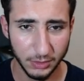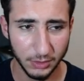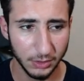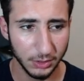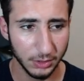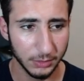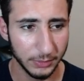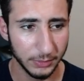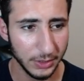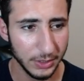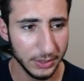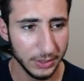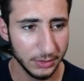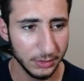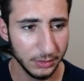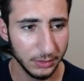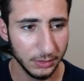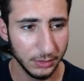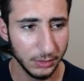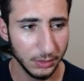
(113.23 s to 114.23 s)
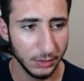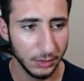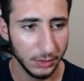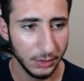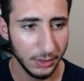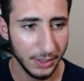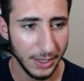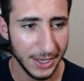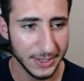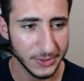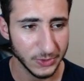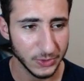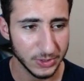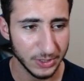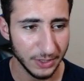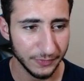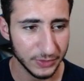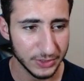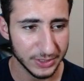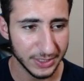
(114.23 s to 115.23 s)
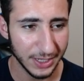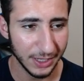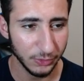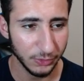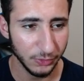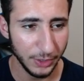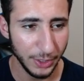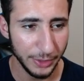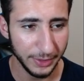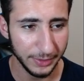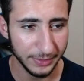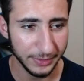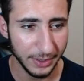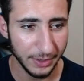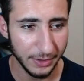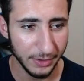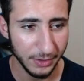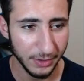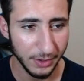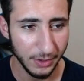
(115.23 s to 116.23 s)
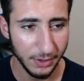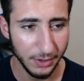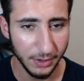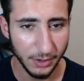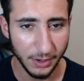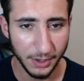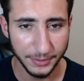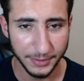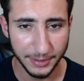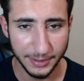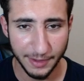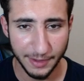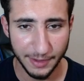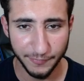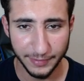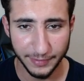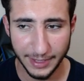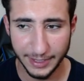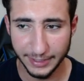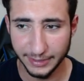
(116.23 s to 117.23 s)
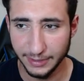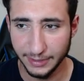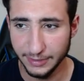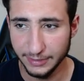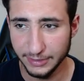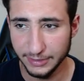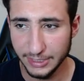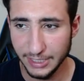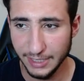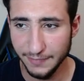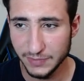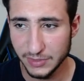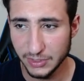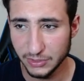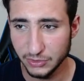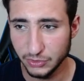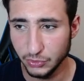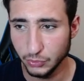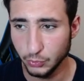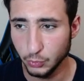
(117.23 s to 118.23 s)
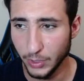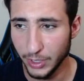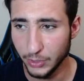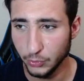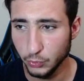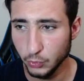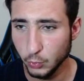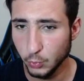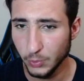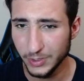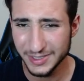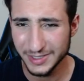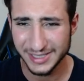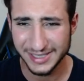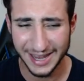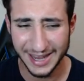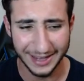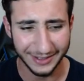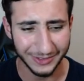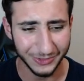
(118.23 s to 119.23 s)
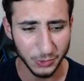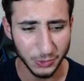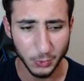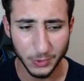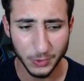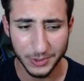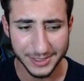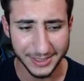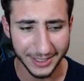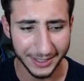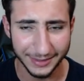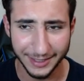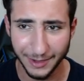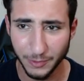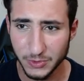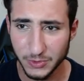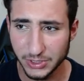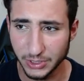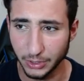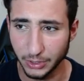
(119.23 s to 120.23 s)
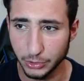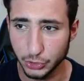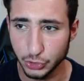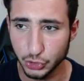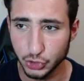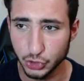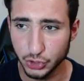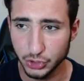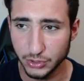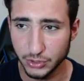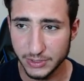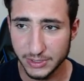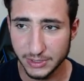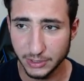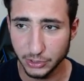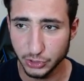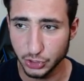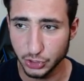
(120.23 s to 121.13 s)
Come on. Jesus Navas can't do anything there. On the left flank, gives it to, and who was that? Who was that? That was such a